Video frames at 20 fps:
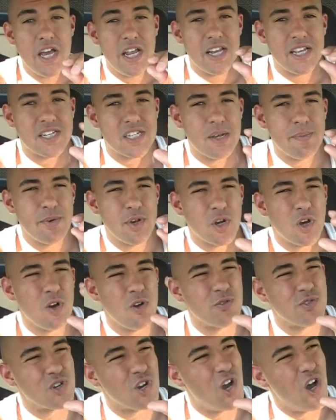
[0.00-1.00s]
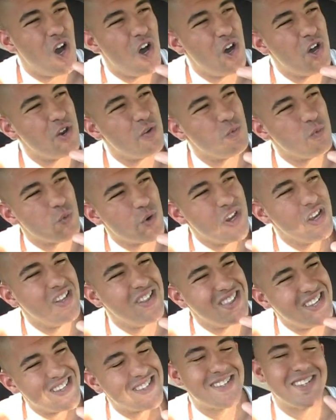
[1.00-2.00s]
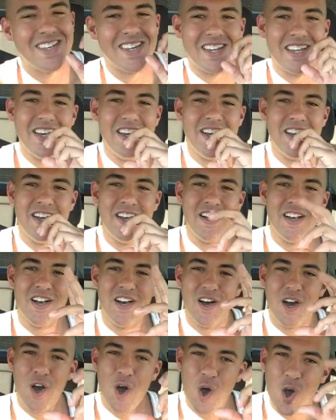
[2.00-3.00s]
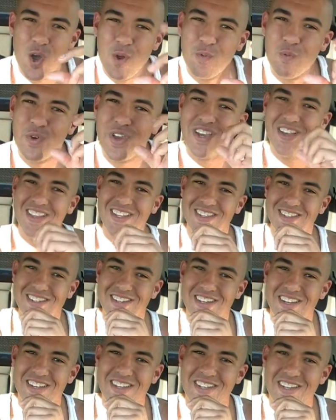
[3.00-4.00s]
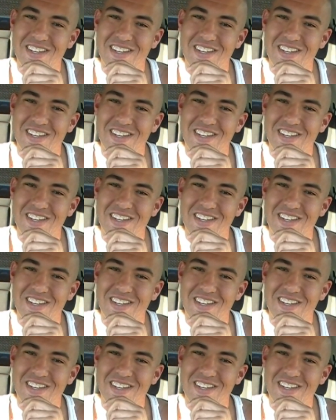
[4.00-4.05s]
that some of your goals are unrealistic. Unrealistic.